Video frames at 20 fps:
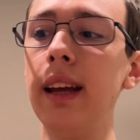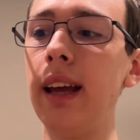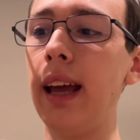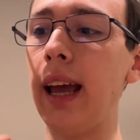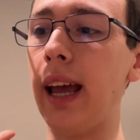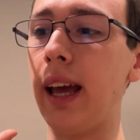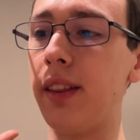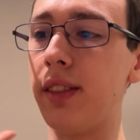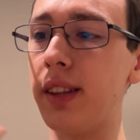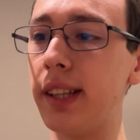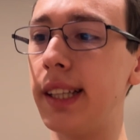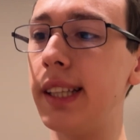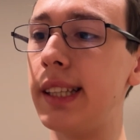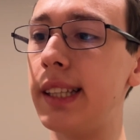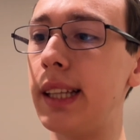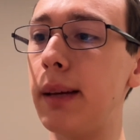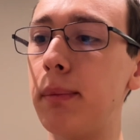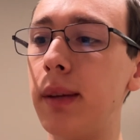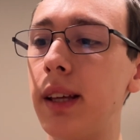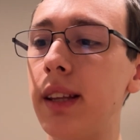And this is
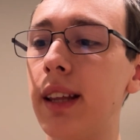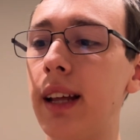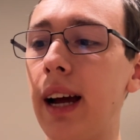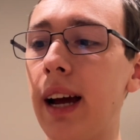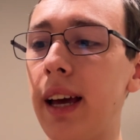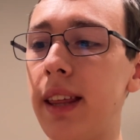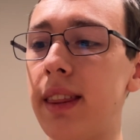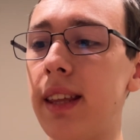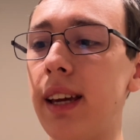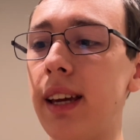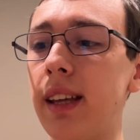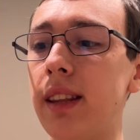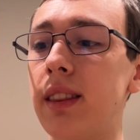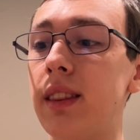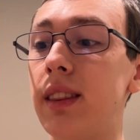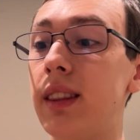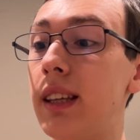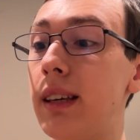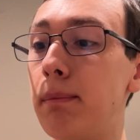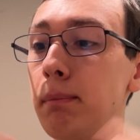something that I think
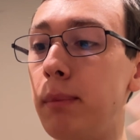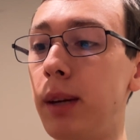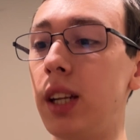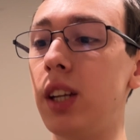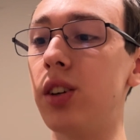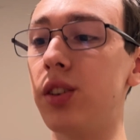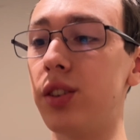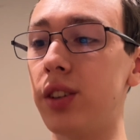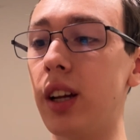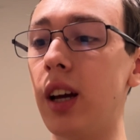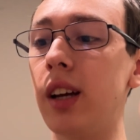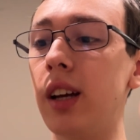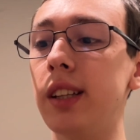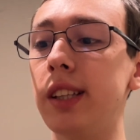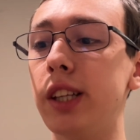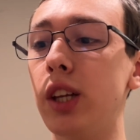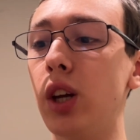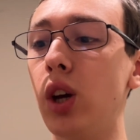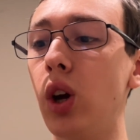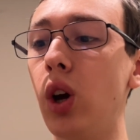the Meteor
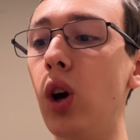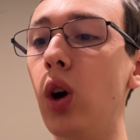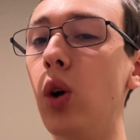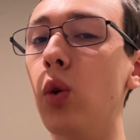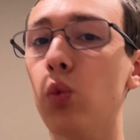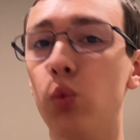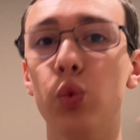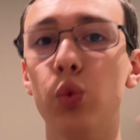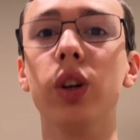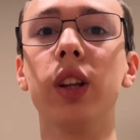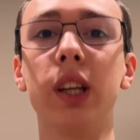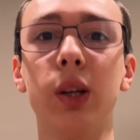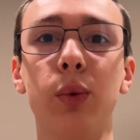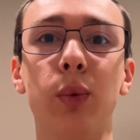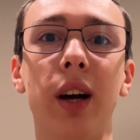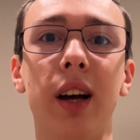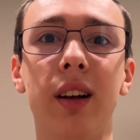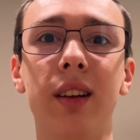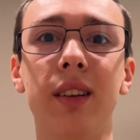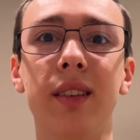does really well.